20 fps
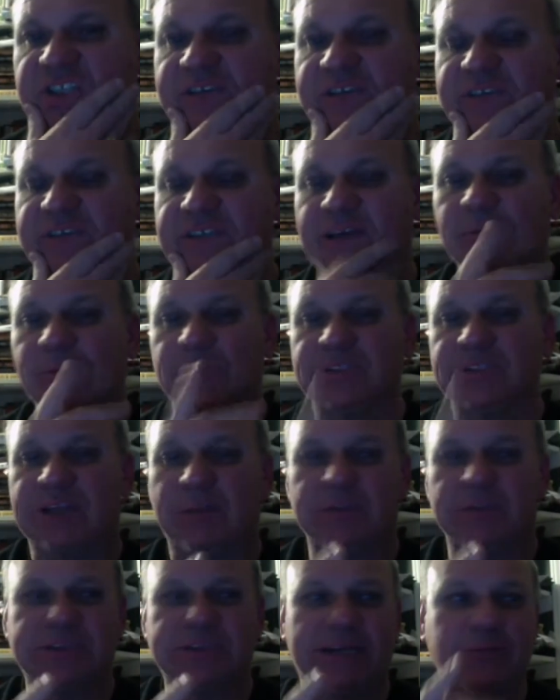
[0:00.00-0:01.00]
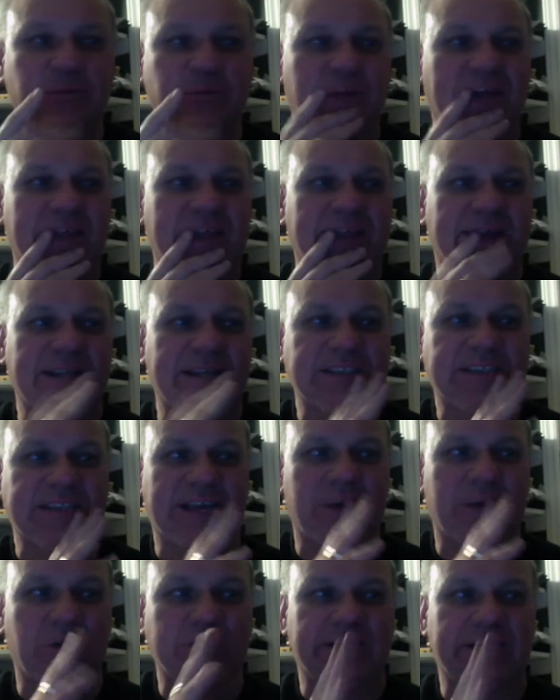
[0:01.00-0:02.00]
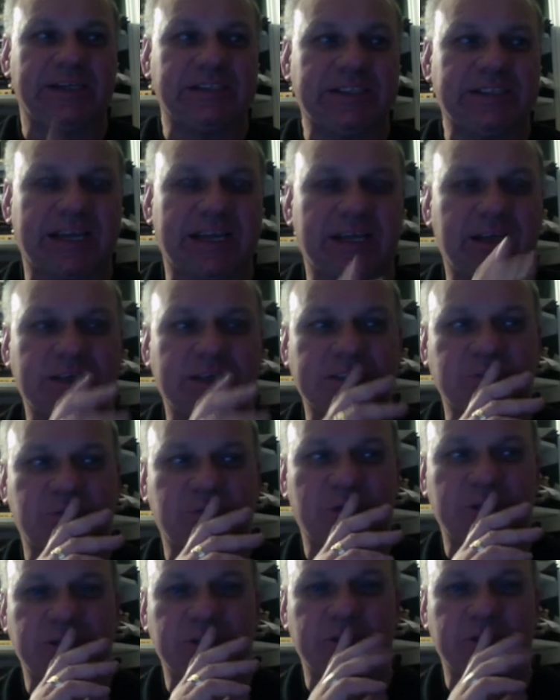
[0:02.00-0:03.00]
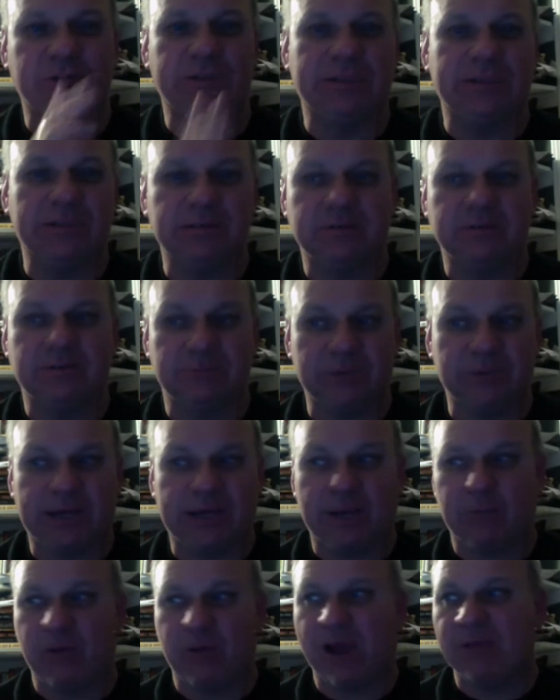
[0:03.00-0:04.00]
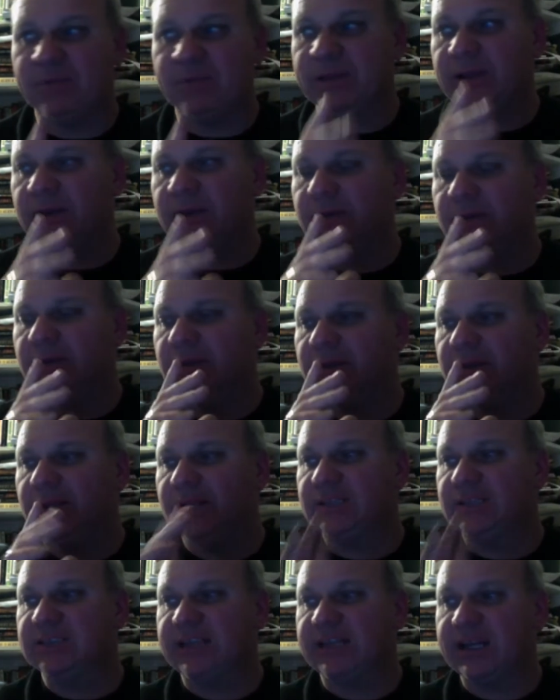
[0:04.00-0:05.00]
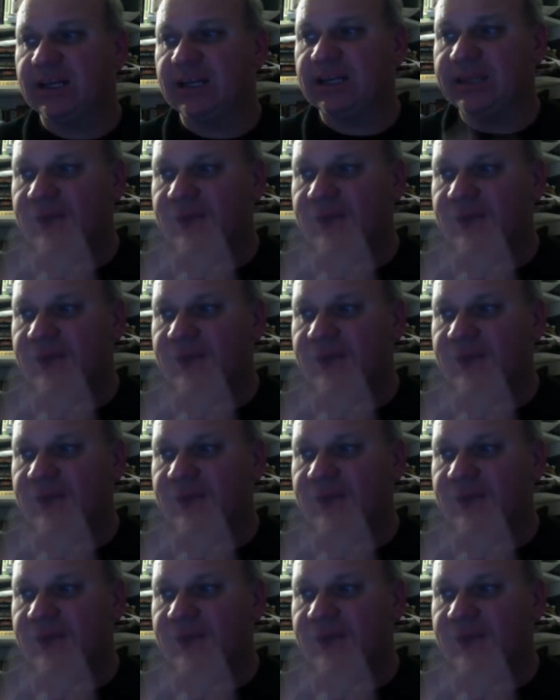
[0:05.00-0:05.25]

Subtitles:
every time, there was a couple of times when I thought to say, hold on a sec, because we got a problem here. Let's let it clean